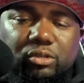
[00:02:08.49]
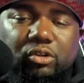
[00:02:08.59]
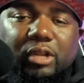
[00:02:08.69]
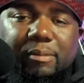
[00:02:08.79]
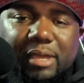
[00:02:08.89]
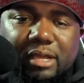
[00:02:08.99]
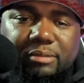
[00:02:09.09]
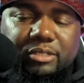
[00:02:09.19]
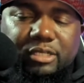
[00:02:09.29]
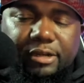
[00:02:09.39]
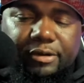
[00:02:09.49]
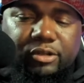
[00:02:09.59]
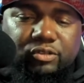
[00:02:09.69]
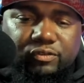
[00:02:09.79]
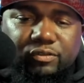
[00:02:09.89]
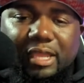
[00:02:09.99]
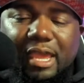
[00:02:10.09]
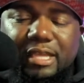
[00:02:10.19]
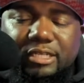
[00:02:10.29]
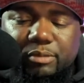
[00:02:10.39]
You know, they make up scenarios for the
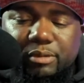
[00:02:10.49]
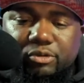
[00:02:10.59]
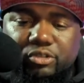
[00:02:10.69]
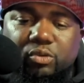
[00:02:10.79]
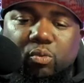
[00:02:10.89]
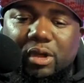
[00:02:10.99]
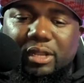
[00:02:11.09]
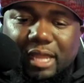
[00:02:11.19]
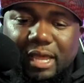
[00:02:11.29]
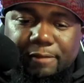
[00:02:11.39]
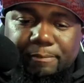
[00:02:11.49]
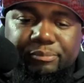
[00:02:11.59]
cast members and whatnot.